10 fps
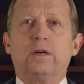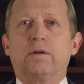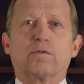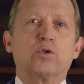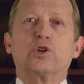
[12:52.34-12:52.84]

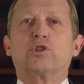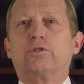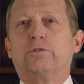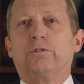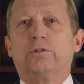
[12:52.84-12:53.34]
Of
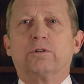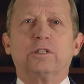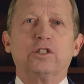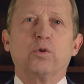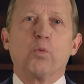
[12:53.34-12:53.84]
course, you
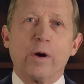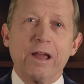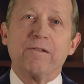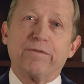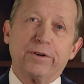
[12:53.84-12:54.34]
don't need to
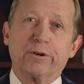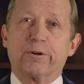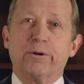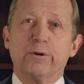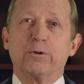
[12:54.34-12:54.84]
wait for your
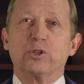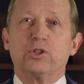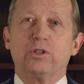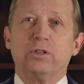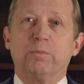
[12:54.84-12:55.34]

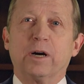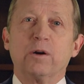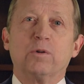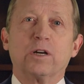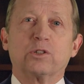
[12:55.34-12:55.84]
coach. You
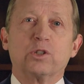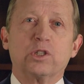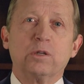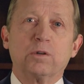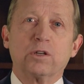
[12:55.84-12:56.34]
might want to
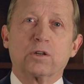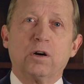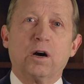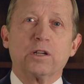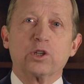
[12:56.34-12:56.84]
see what your
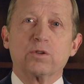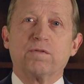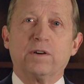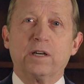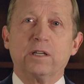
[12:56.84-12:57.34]
colleagues
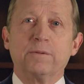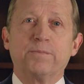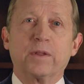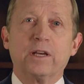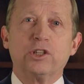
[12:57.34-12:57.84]
are finding
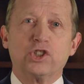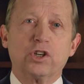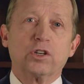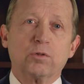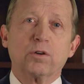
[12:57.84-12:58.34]
and
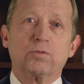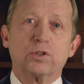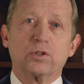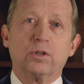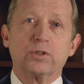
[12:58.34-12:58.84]
share your own
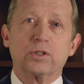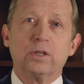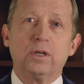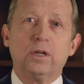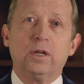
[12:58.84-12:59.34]

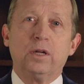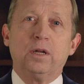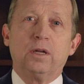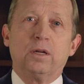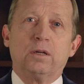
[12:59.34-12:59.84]
results
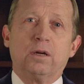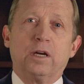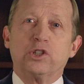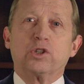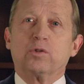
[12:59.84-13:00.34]

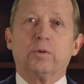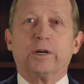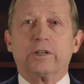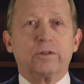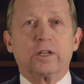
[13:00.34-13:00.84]
as you go
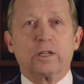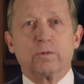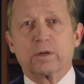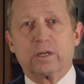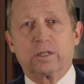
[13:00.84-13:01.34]
about your daily
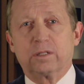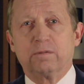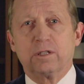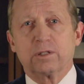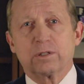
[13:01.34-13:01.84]
work
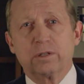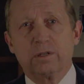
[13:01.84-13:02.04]
activities.